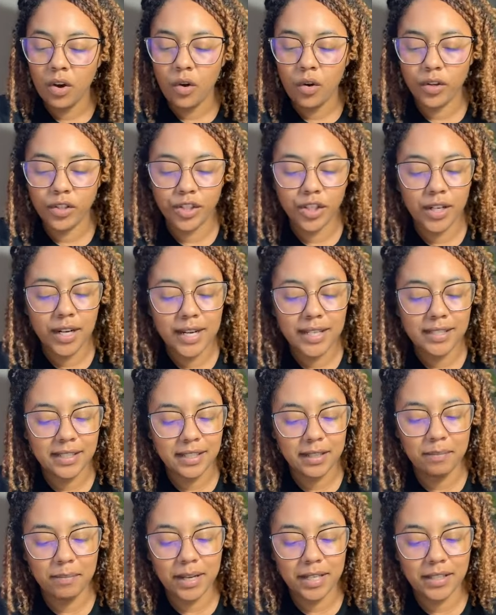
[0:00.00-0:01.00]
Or should I
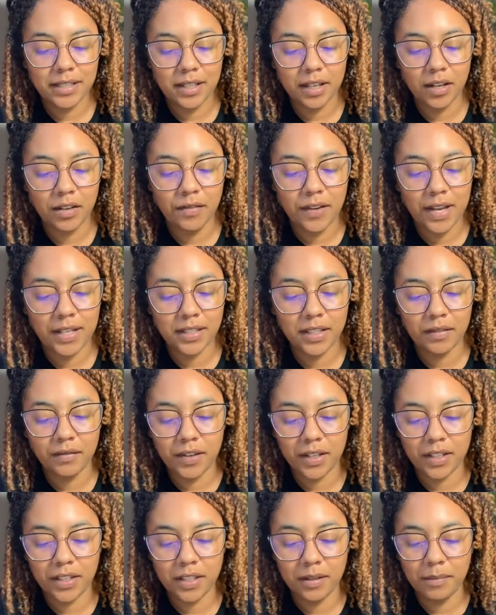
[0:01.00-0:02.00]
see myself as the
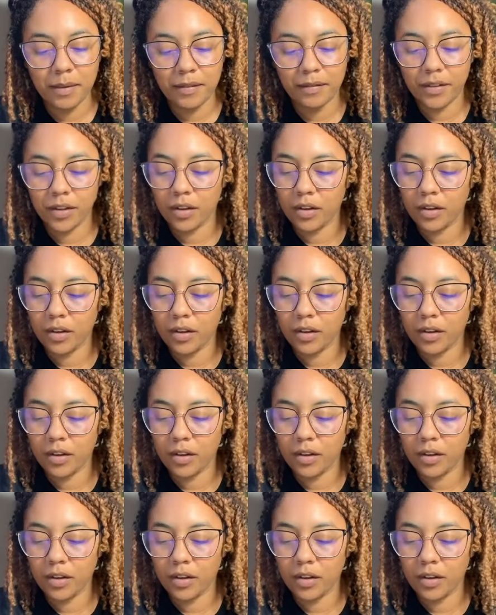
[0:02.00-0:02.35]
victim of